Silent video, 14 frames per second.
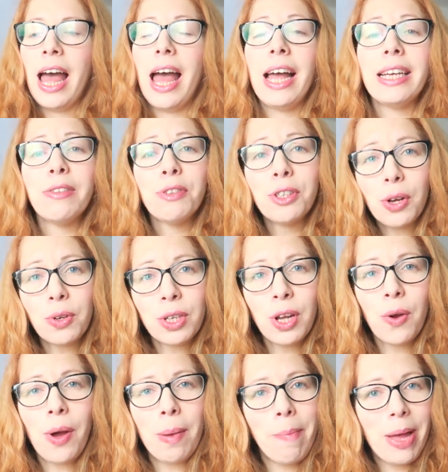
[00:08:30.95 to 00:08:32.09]
And if you don't
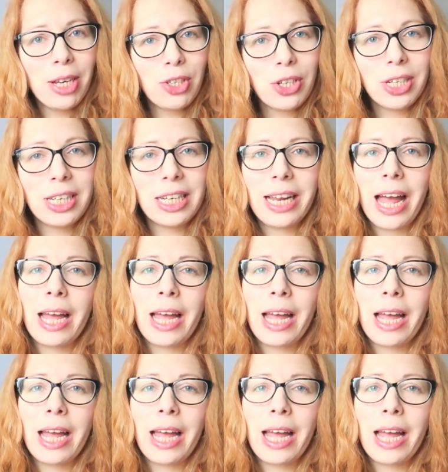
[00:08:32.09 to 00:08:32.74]
know, I mentioned it,